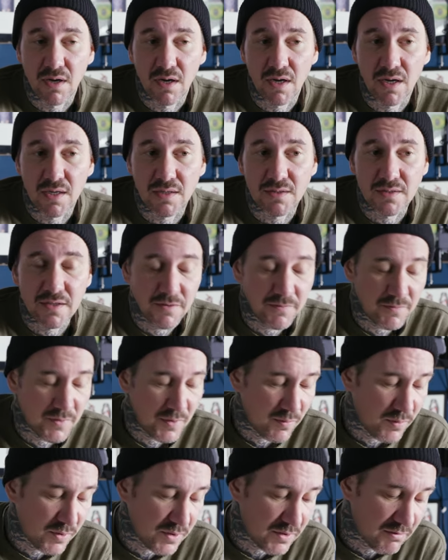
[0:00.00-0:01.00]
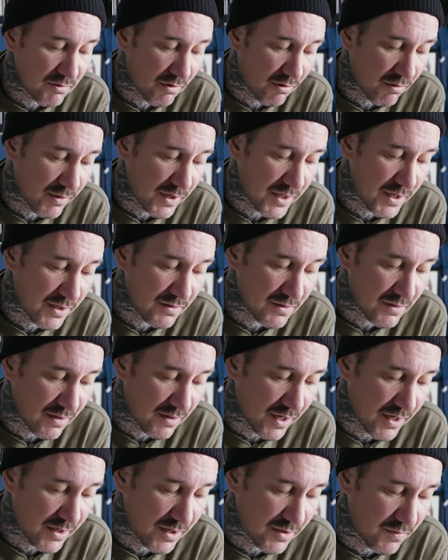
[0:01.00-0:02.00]
it, if you would already
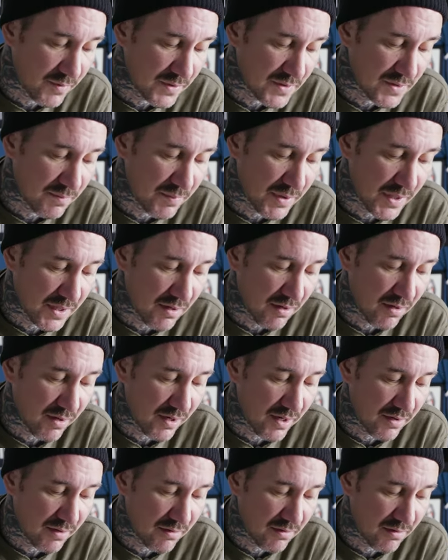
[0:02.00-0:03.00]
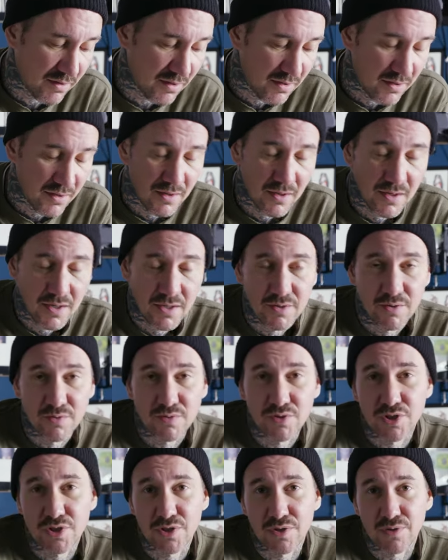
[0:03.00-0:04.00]
line it with a big liner
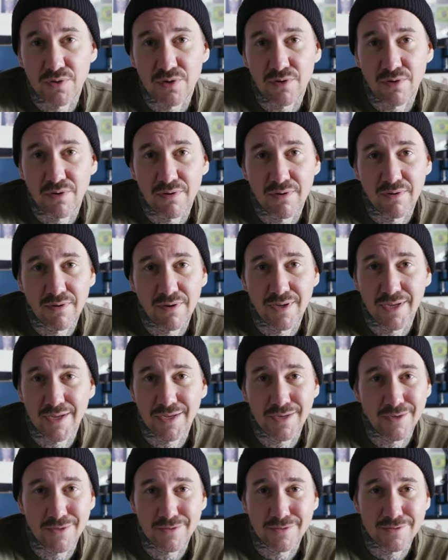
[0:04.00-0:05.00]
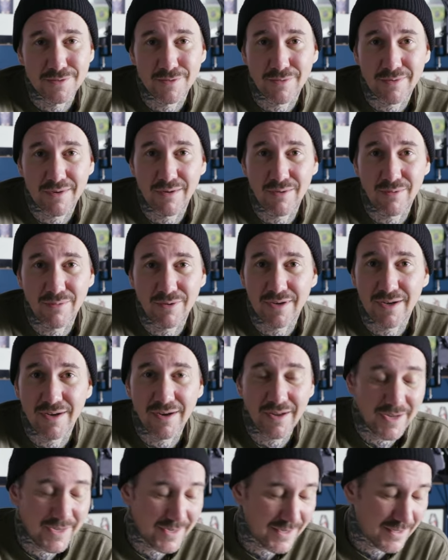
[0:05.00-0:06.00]
you sure later it's gonna look
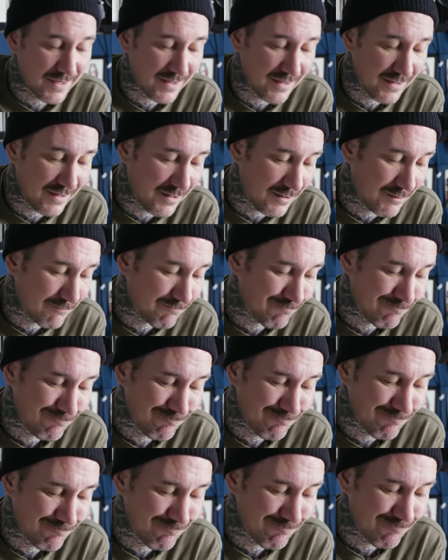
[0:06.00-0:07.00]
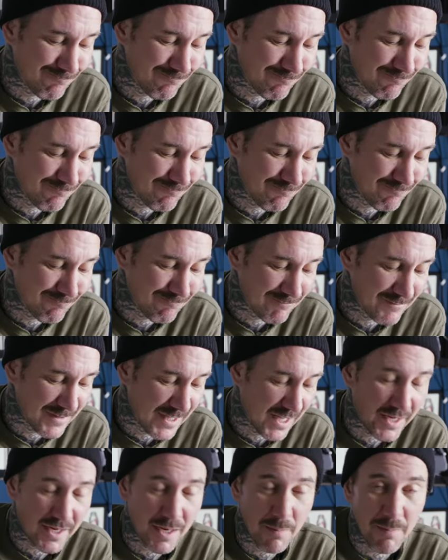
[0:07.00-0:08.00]
like uh,
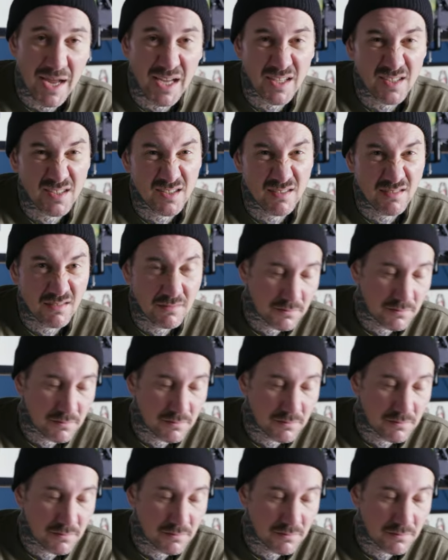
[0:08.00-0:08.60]
like a mess